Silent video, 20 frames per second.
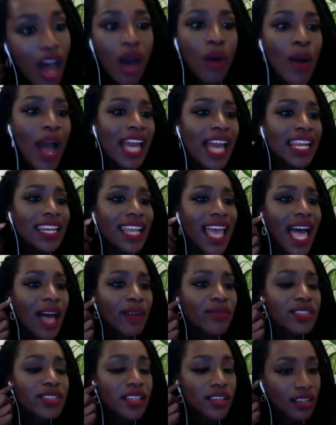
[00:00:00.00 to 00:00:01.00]
Oh, I didn't
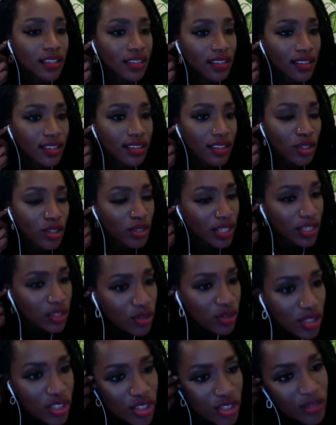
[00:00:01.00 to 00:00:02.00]
have. You
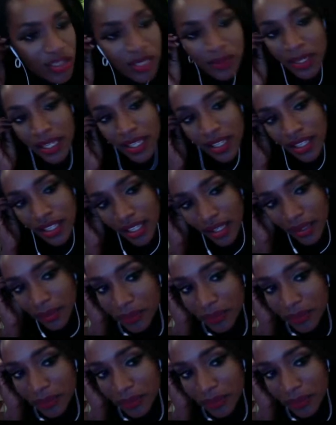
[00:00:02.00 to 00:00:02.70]
excuse me.